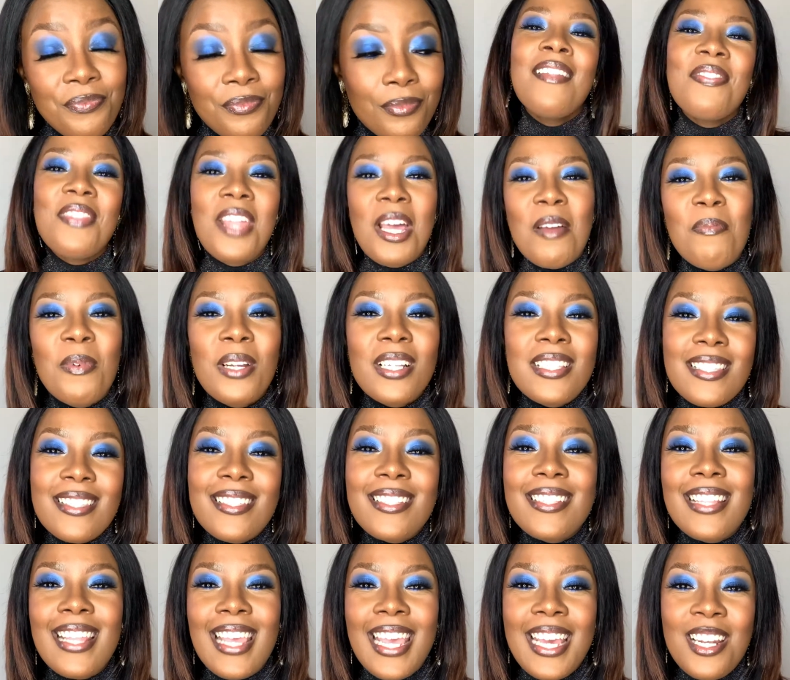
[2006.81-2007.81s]
That brings us to
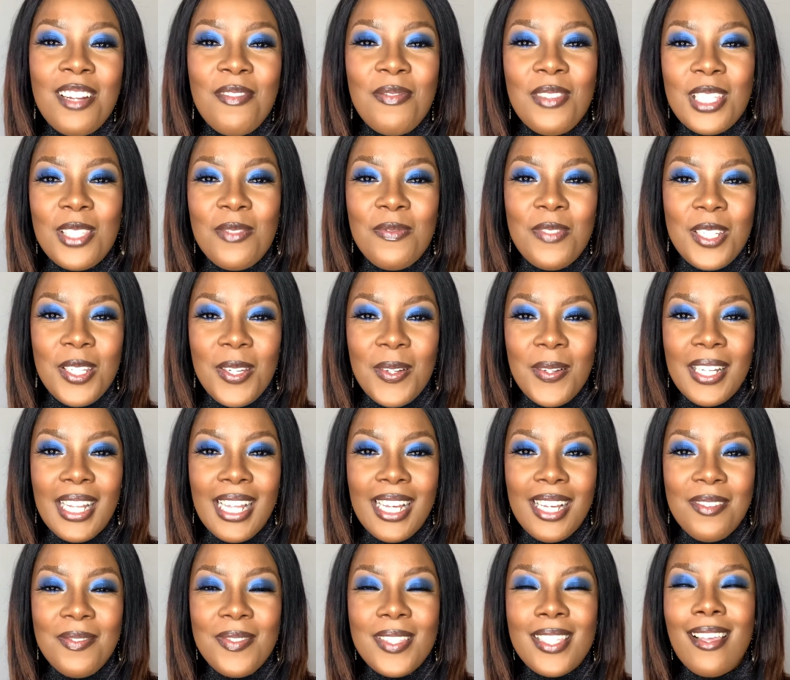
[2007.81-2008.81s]
the end of this video,
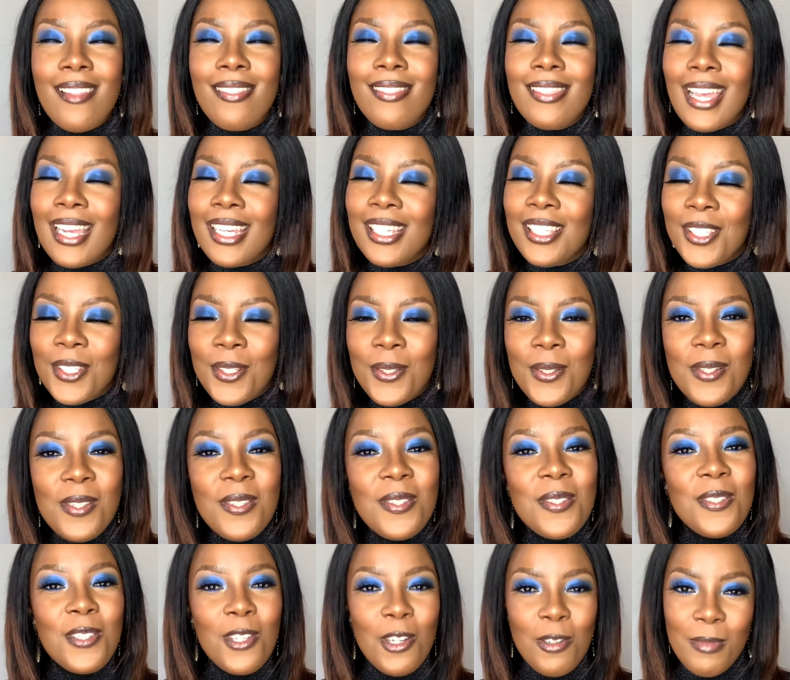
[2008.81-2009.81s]
loves. Thank you
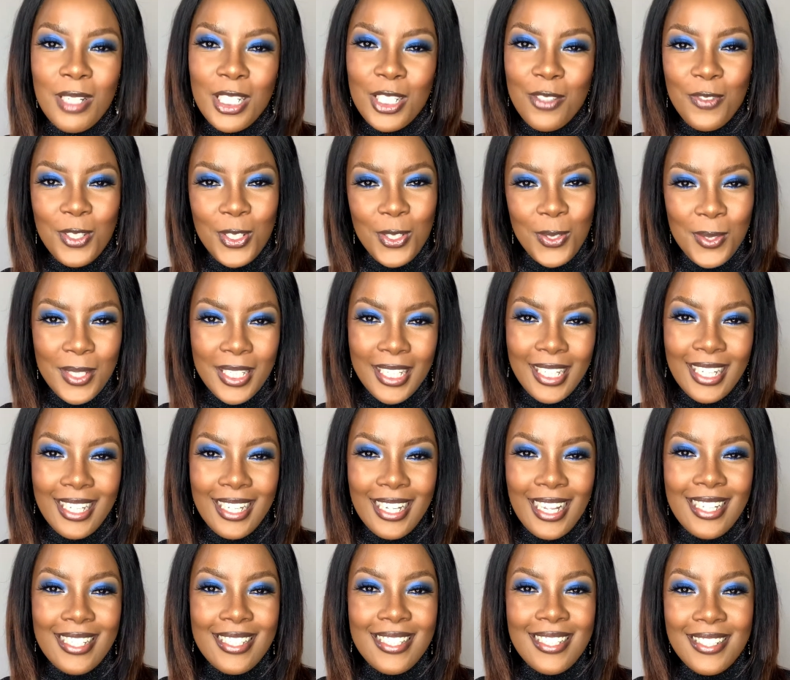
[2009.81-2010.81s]
so much for tuning in
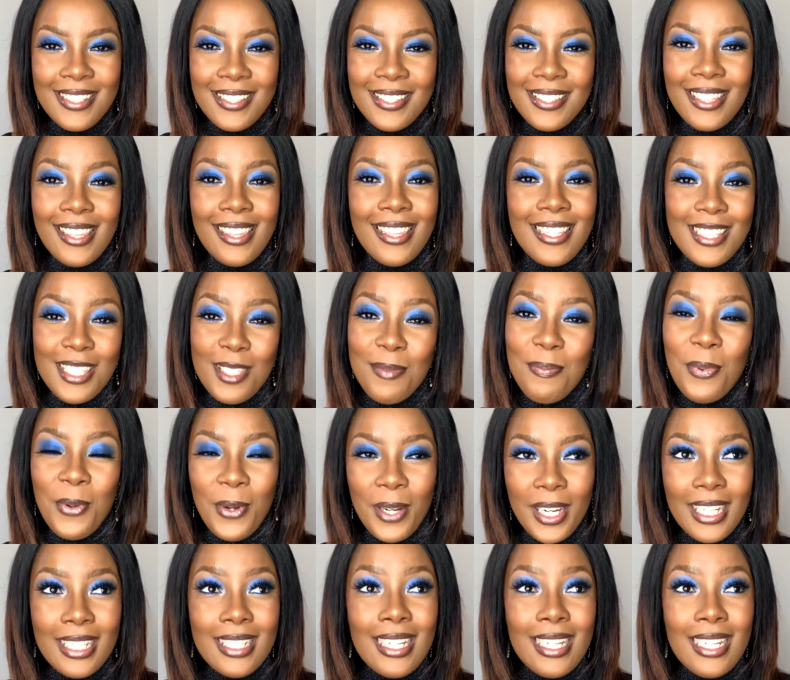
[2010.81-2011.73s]
until this point.